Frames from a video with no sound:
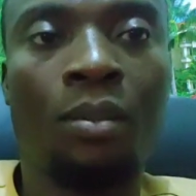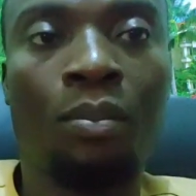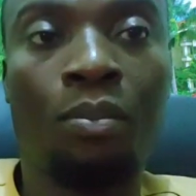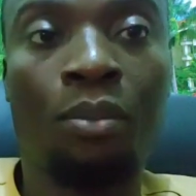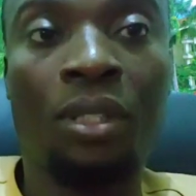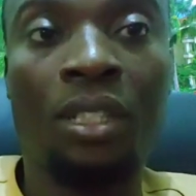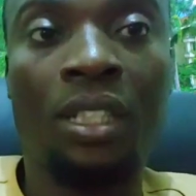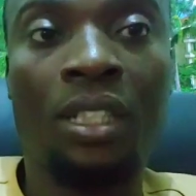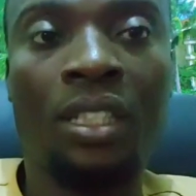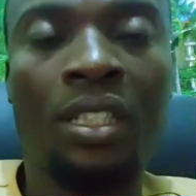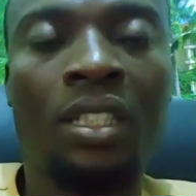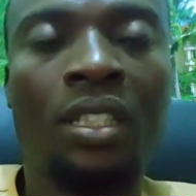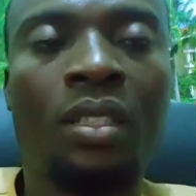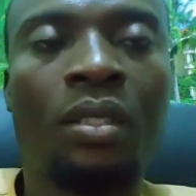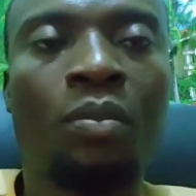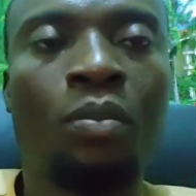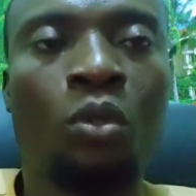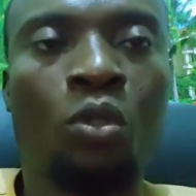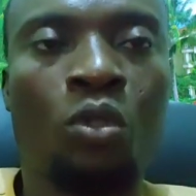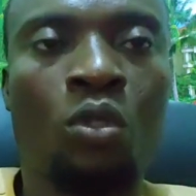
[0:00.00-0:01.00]

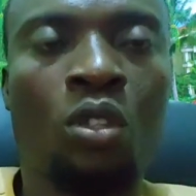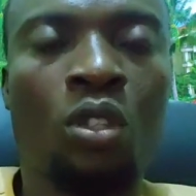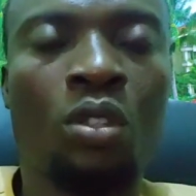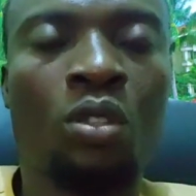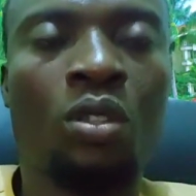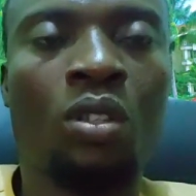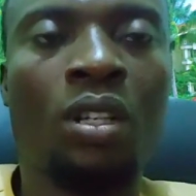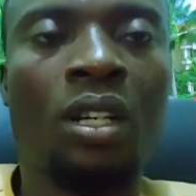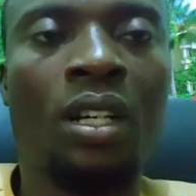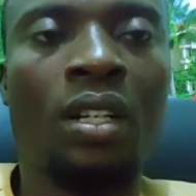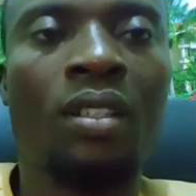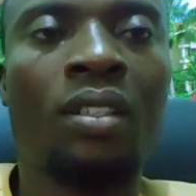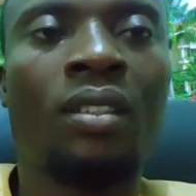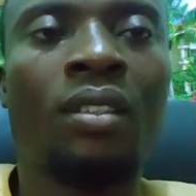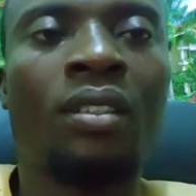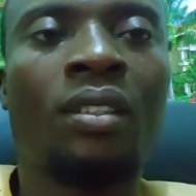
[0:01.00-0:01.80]
Ph.D, postdoctoral.